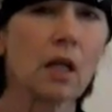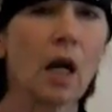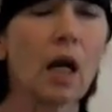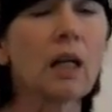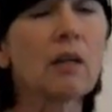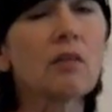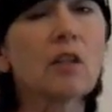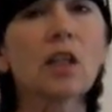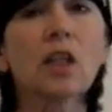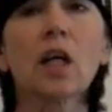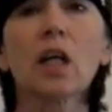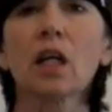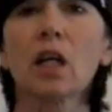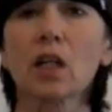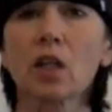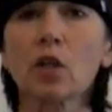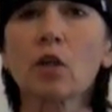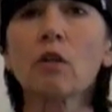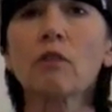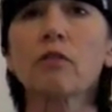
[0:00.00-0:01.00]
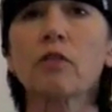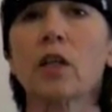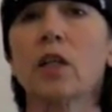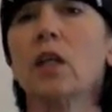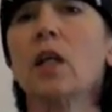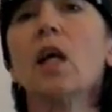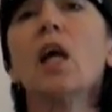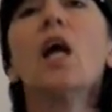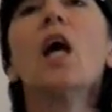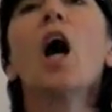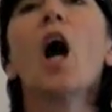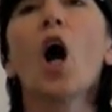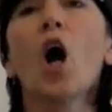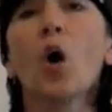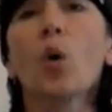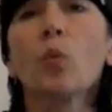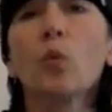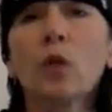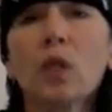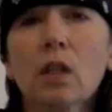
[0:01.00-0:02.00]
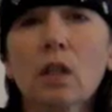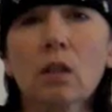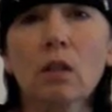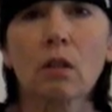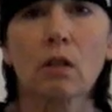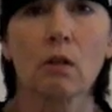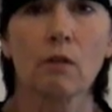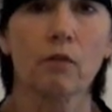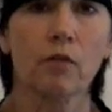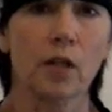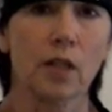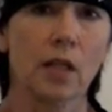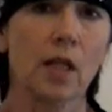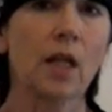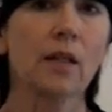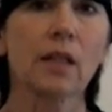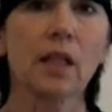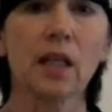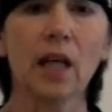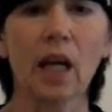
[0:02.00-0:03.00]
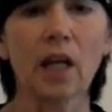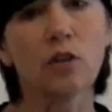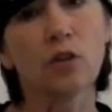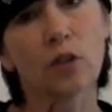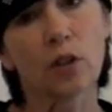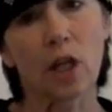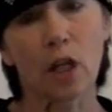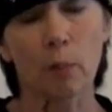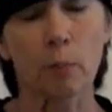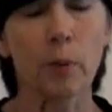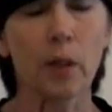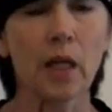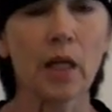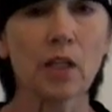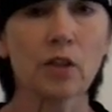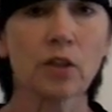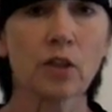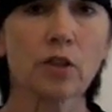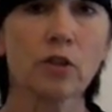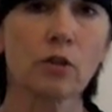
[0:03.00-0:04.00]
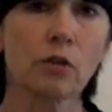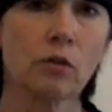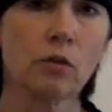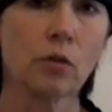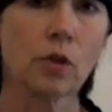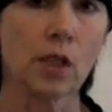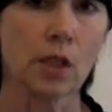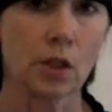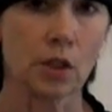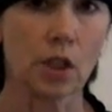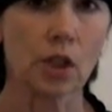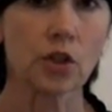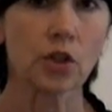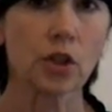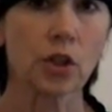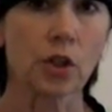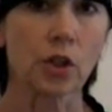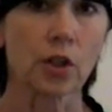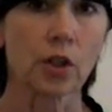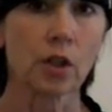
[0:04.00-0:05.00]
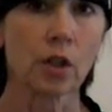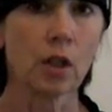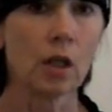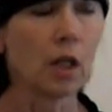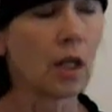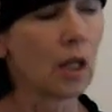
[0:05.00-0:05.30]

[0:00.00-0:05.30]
I even got a girlfriend, a real girlfriend, not the kind you got to pay just so you can touch her.